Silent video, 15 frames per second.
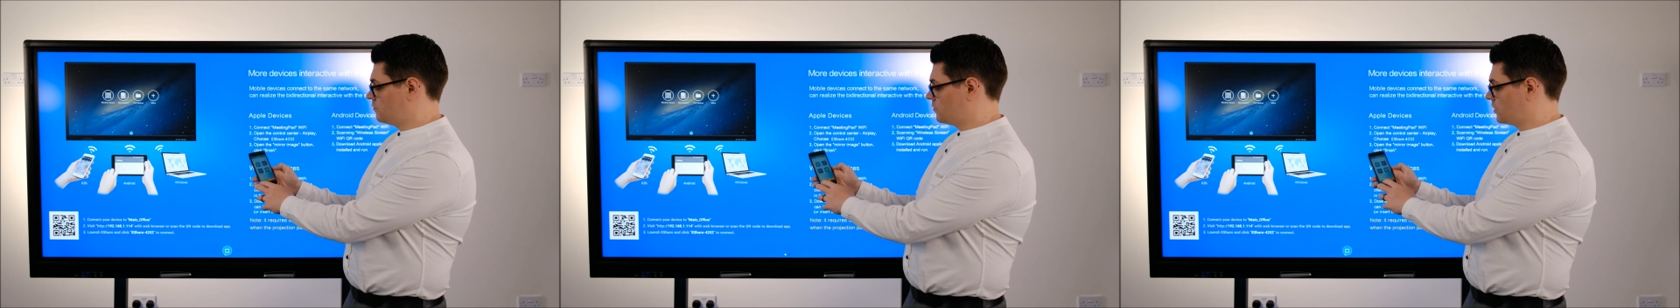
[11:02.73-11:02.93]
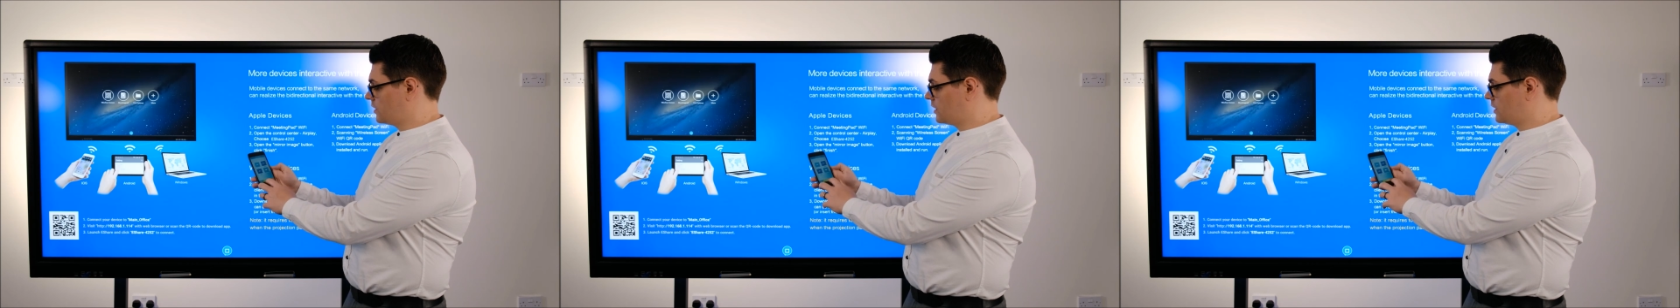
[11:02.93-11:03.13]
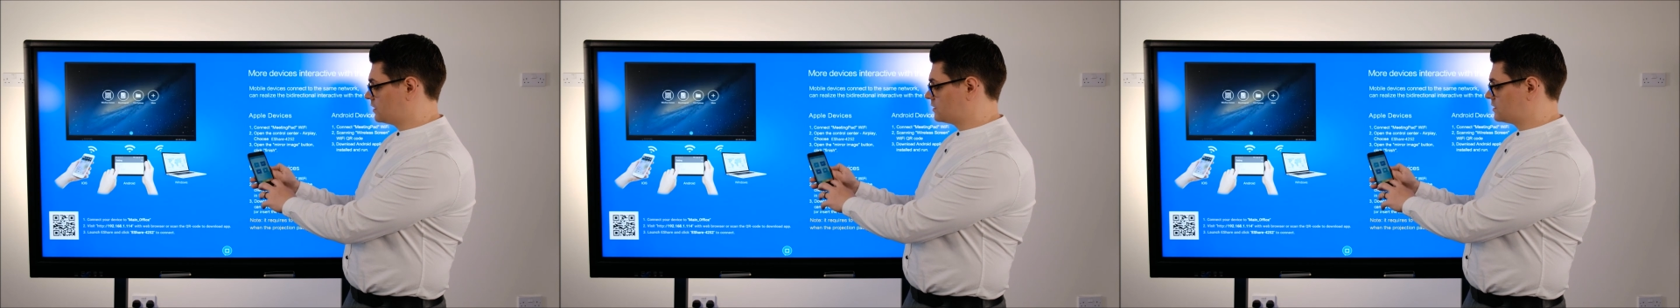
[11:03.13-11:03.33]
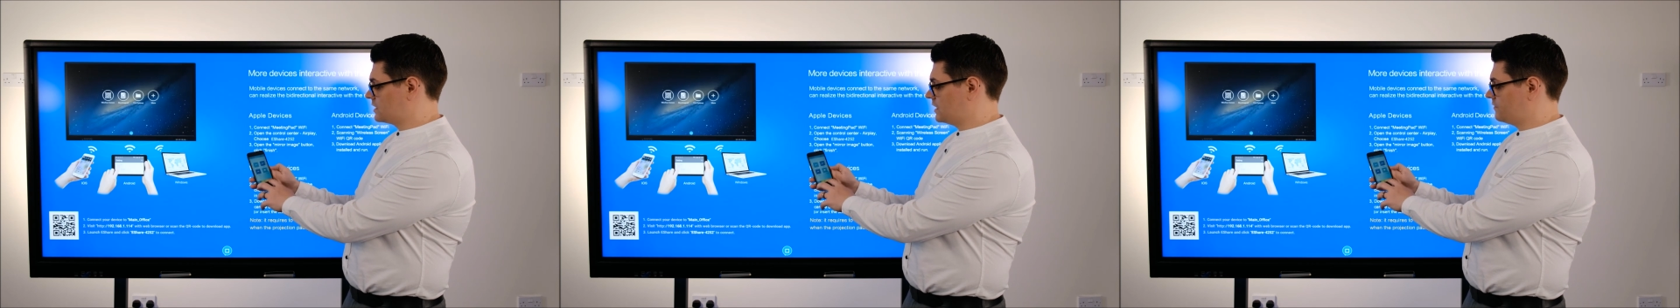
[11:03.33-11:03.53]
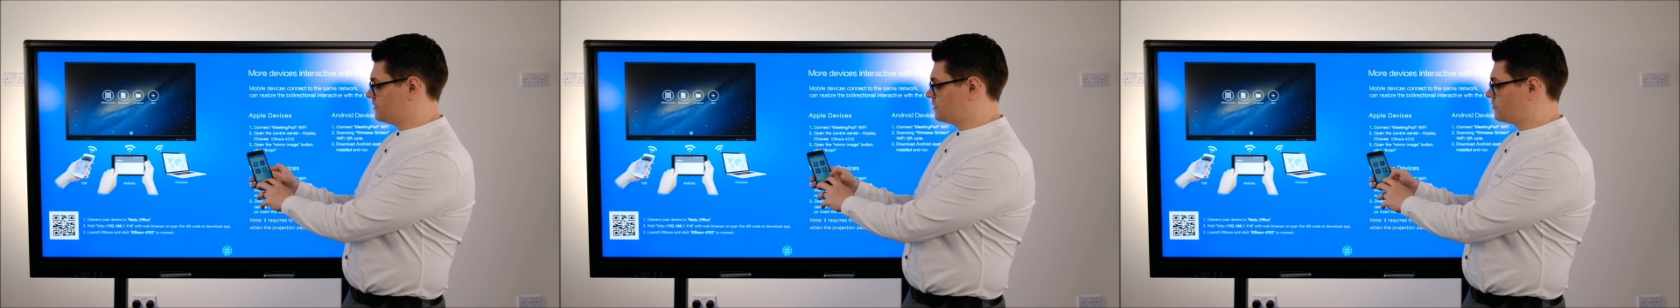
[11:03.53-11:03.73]
by hitting
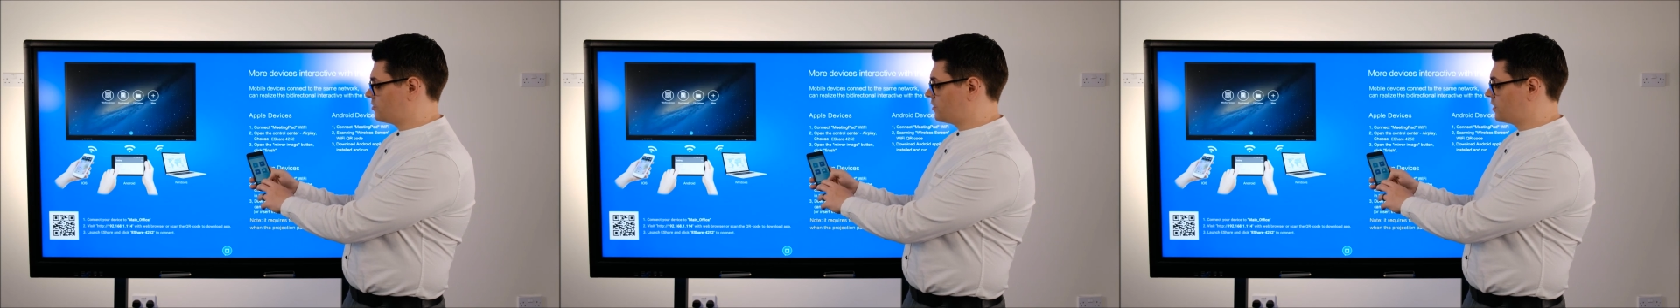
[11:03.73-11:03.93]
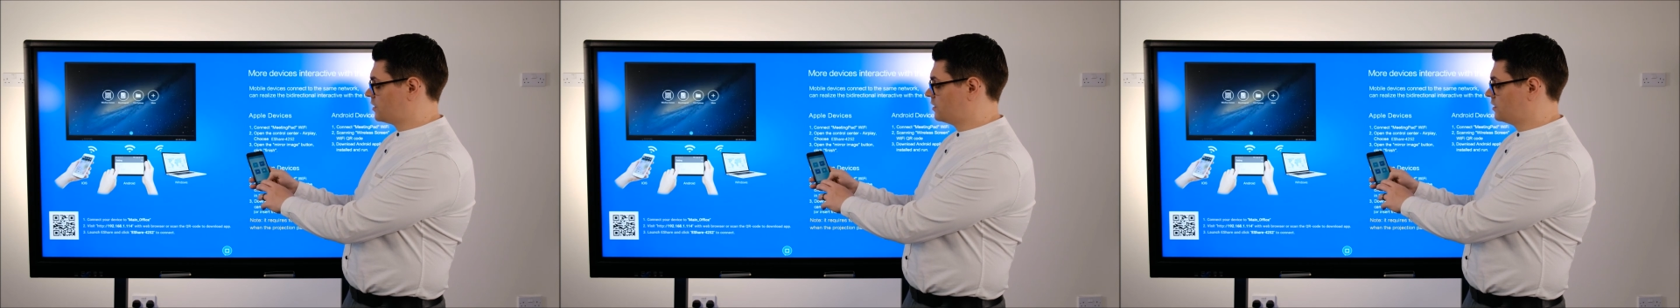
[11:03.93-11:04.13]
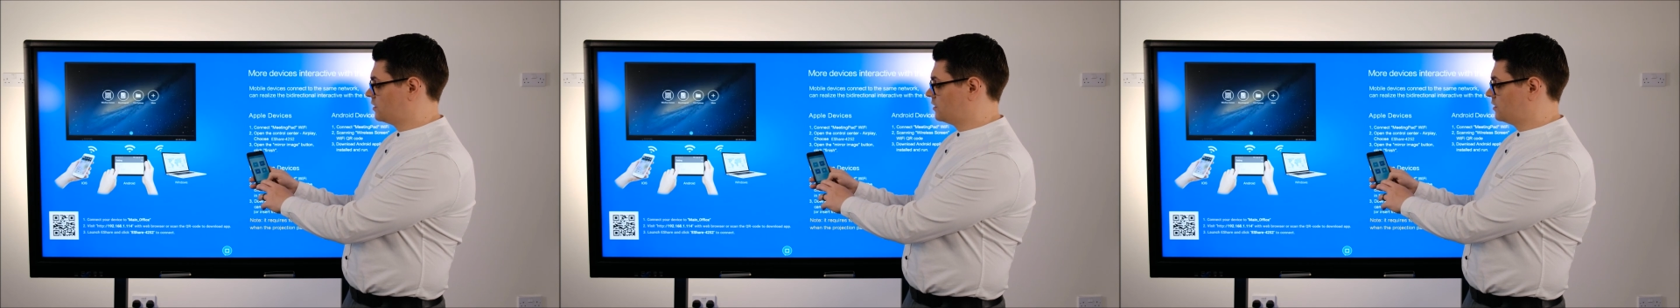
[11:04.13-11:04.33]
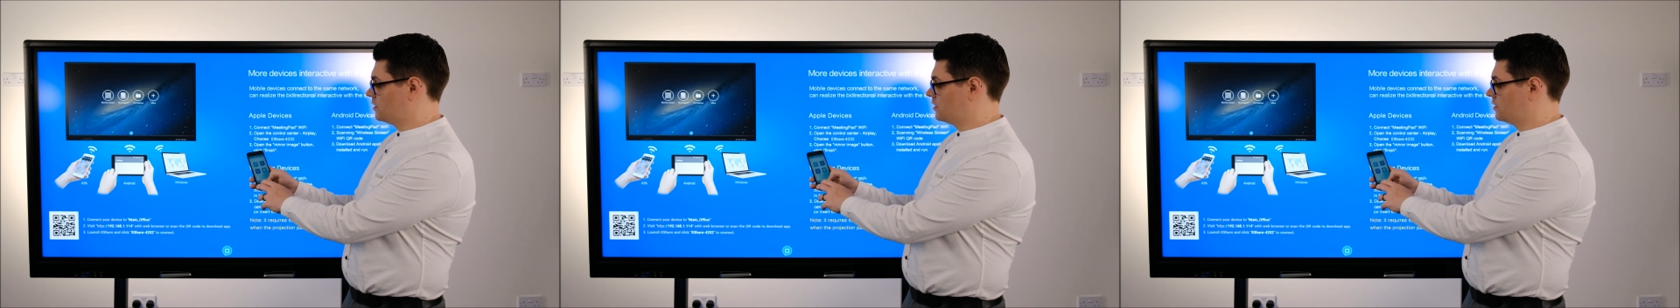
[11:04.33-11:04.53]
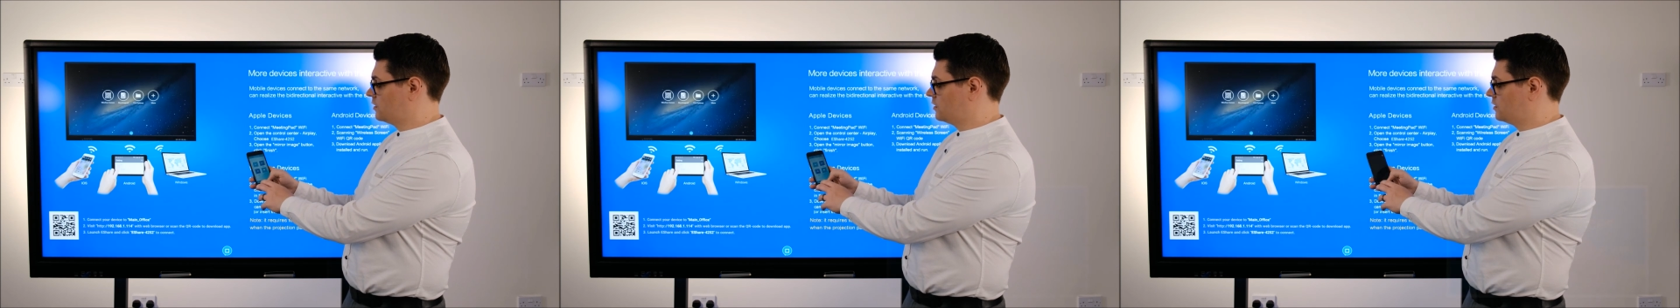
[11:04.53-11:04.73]
TV mirror.
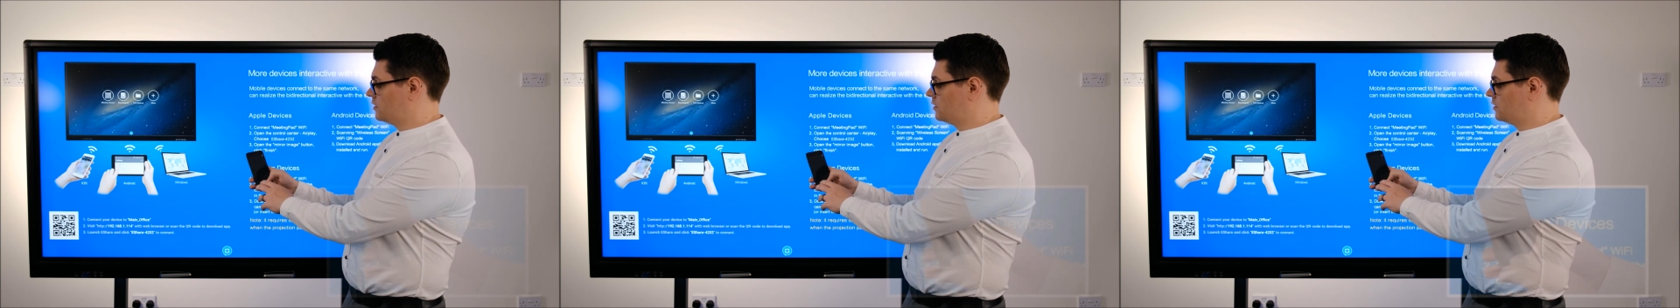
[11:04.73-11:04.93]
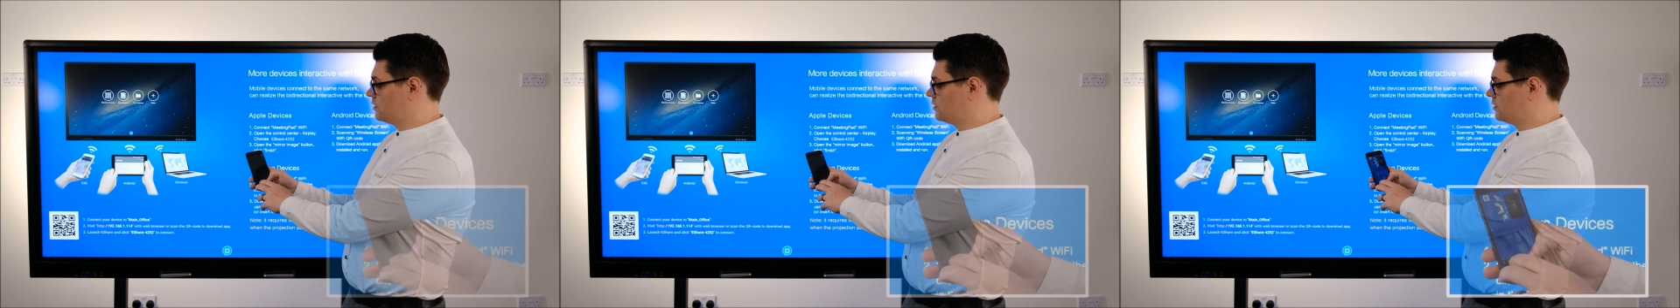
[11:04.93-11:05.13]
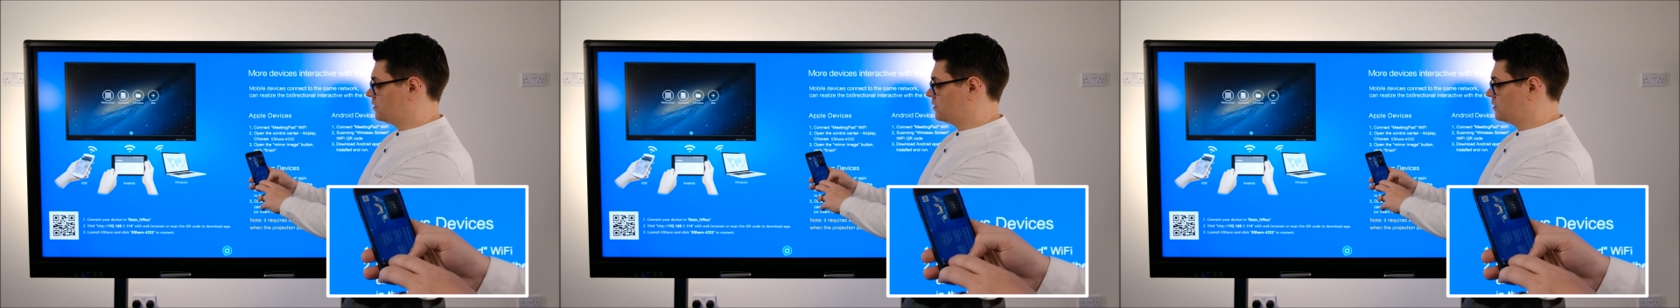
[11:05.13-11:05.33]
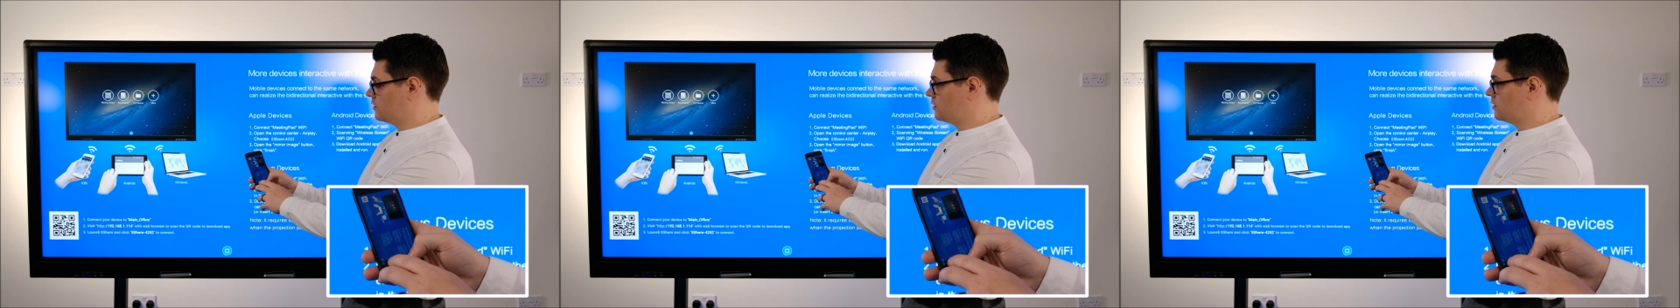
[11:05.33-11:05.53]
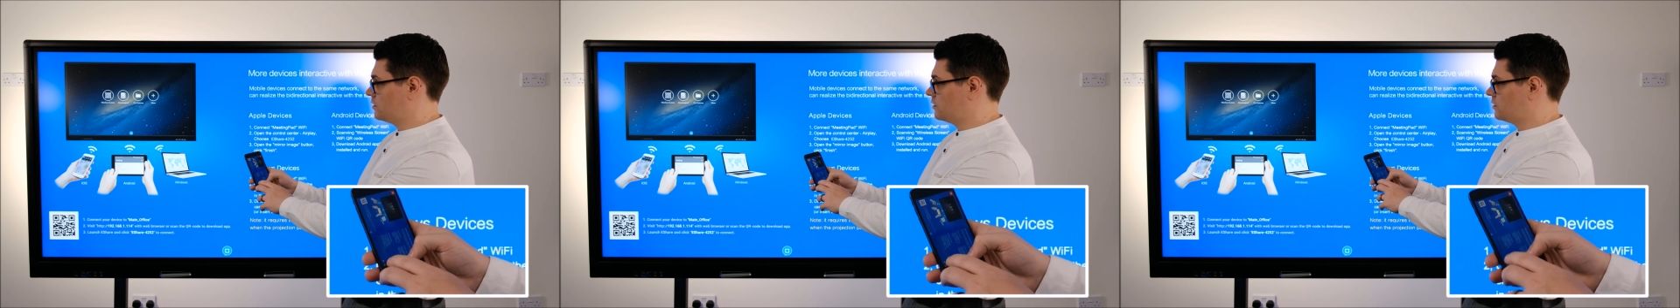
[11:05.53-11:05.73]

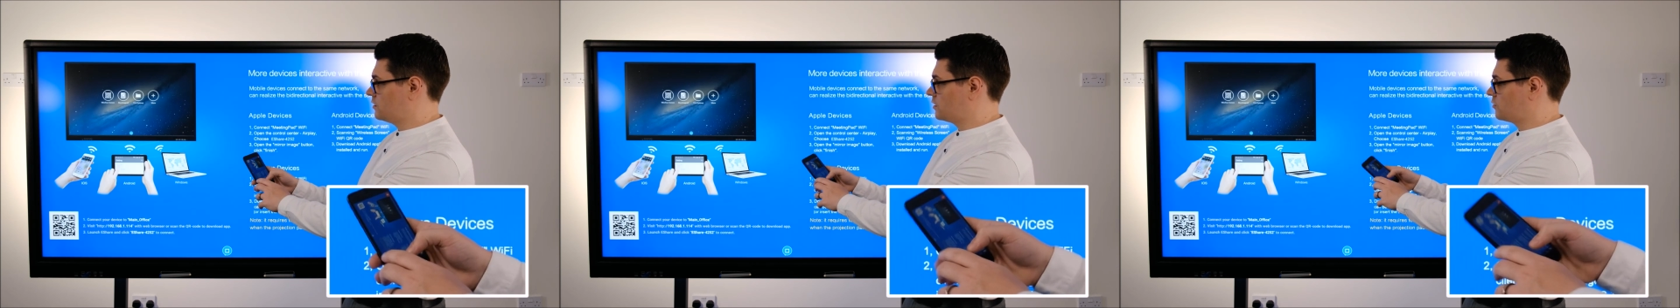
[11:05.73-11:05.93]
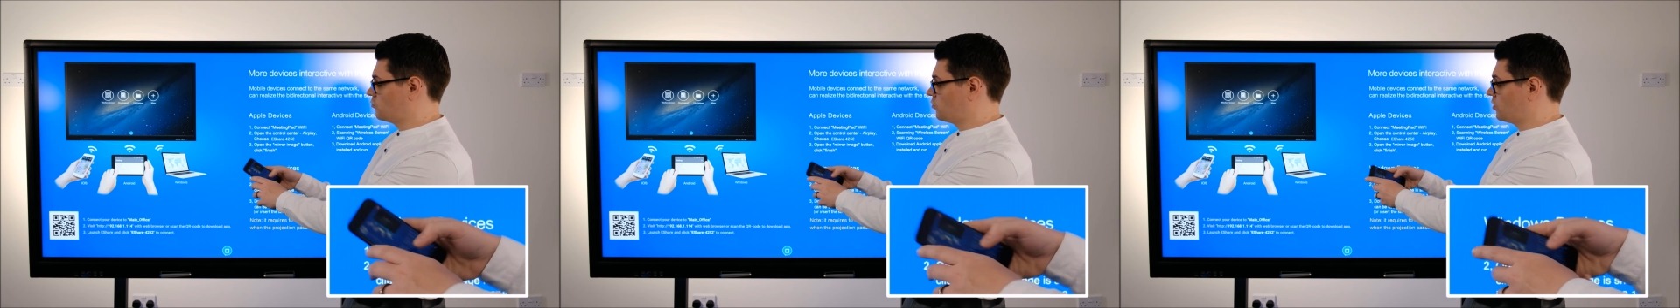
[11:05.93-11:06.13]
You can